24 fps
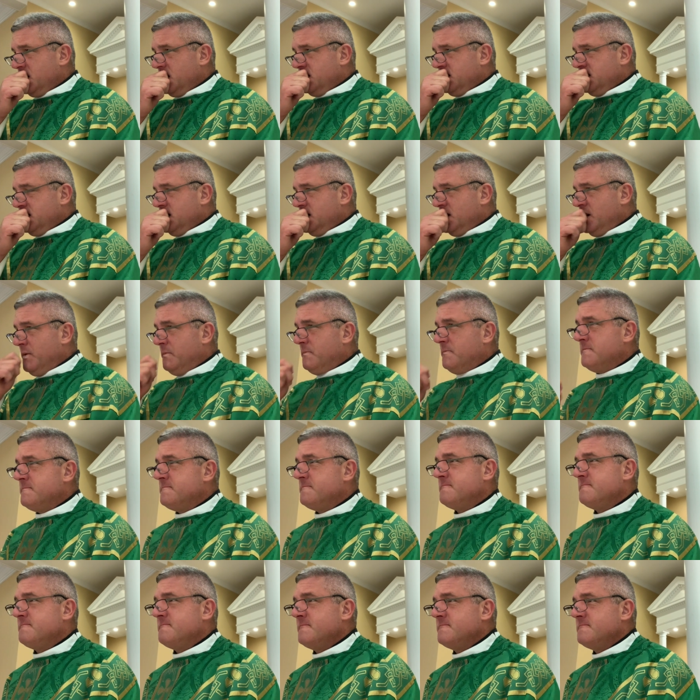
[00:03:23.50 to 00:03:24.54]

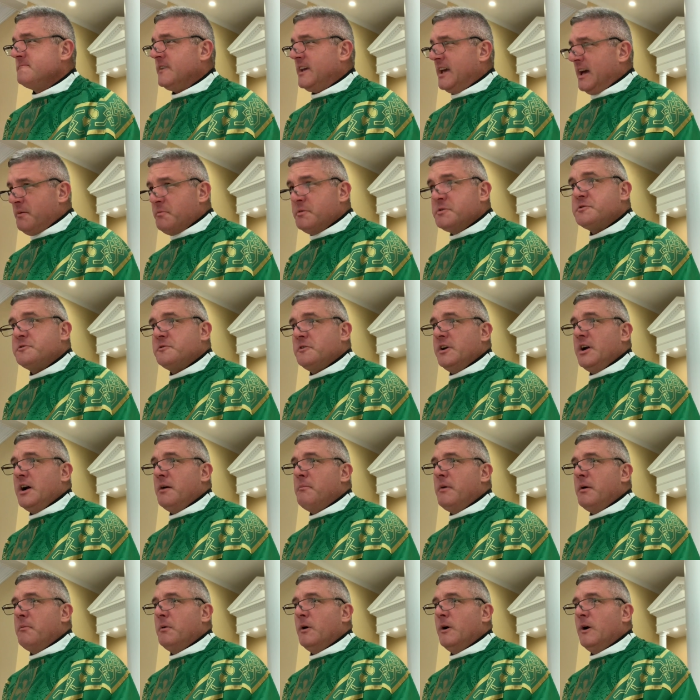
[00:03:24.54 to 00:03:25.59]
Um, Chemistry, I
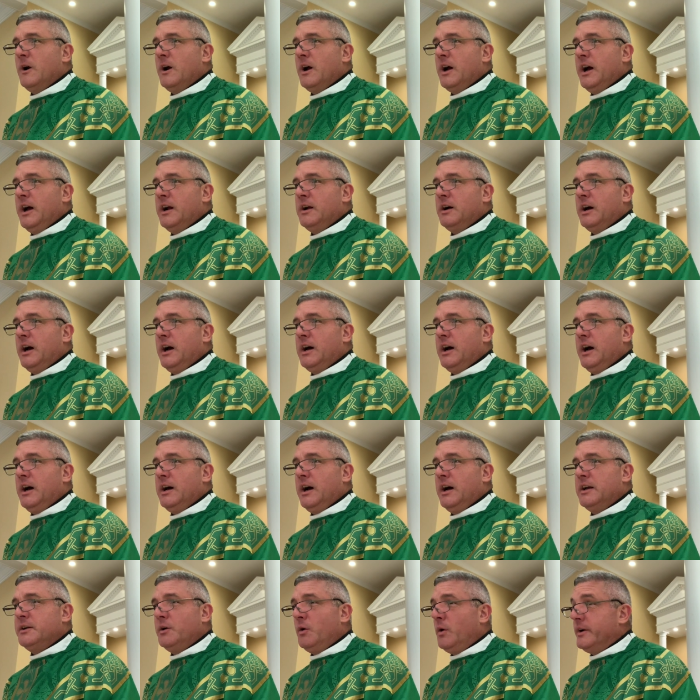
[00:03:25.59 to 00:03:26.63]
remember, I,
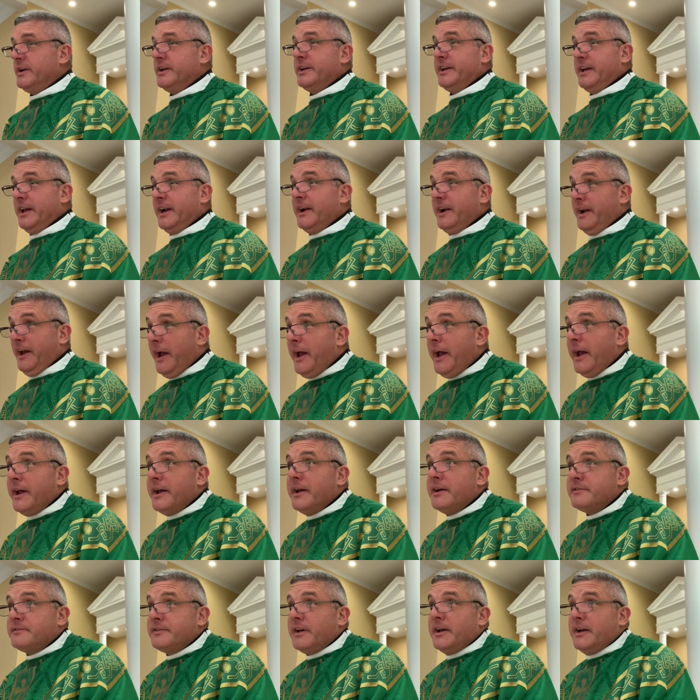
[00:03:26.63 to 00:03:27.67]
I, I know I didn't get an
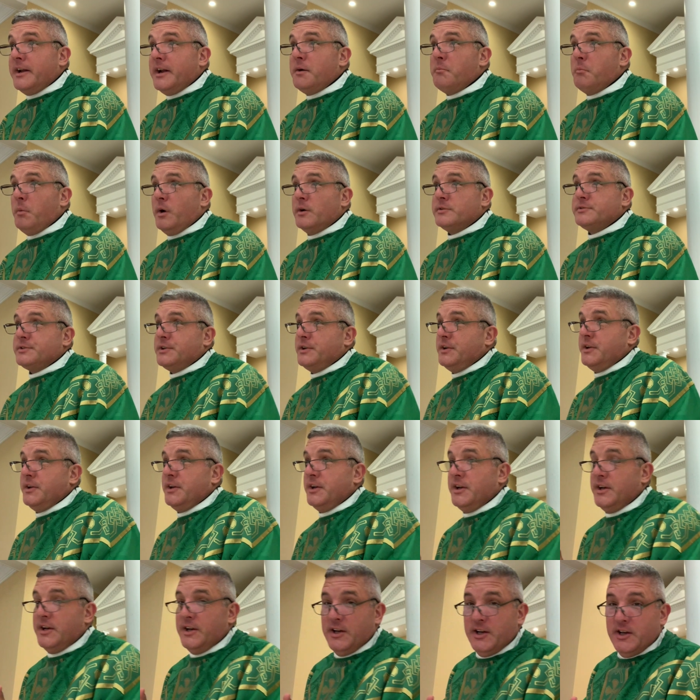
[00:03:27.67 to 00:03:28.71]
A, I'll tell you that much.
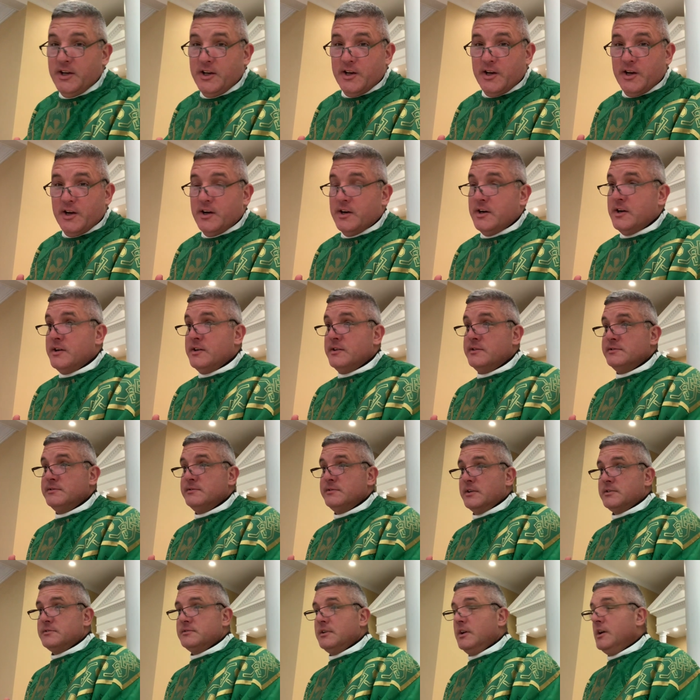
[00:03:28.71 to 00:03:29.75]
Um,
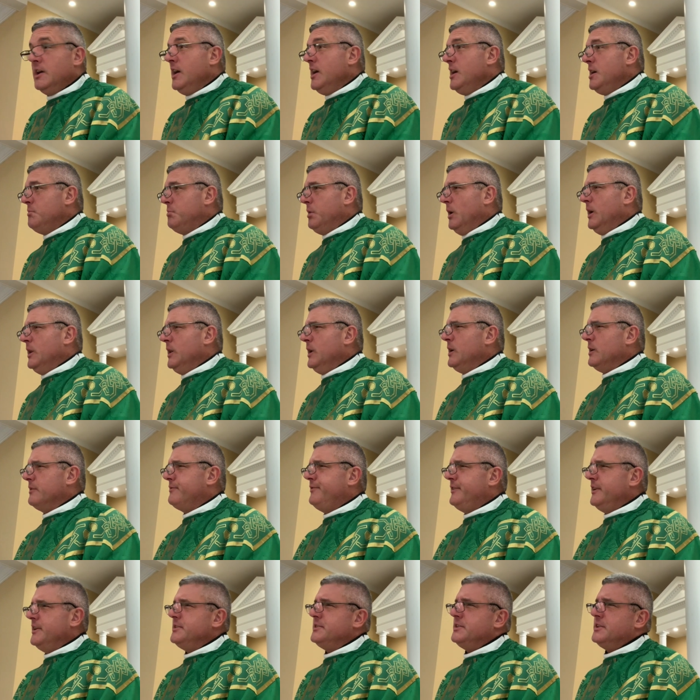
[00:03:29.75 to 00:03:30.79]
but I love
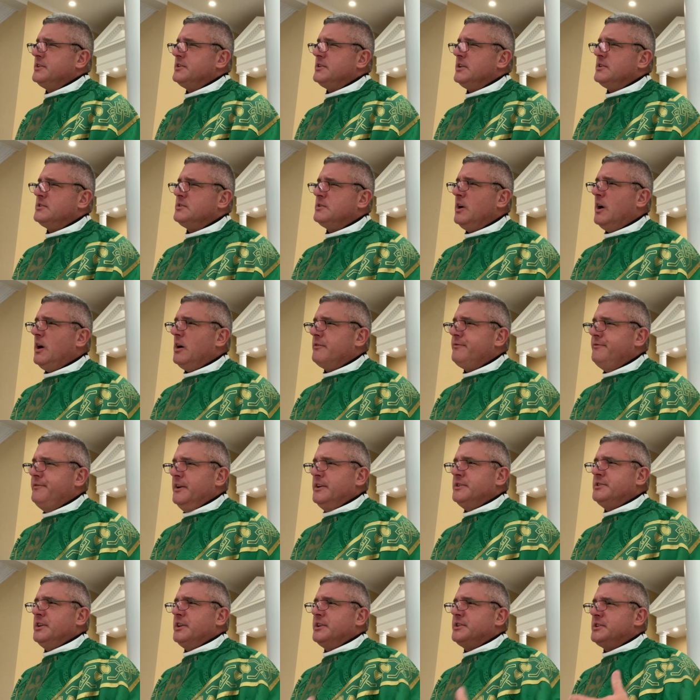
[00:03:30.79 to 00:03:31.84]
physics. Let's talk
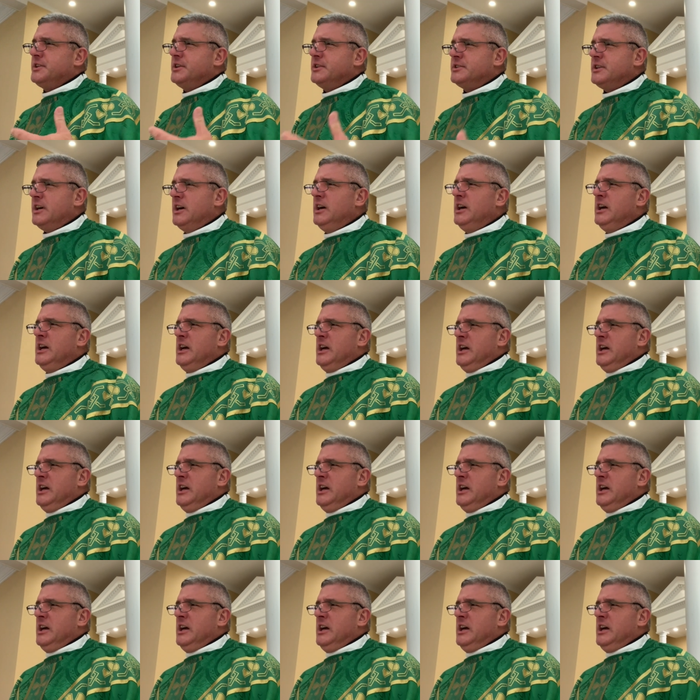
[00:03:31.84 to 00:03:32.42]
physics because uh,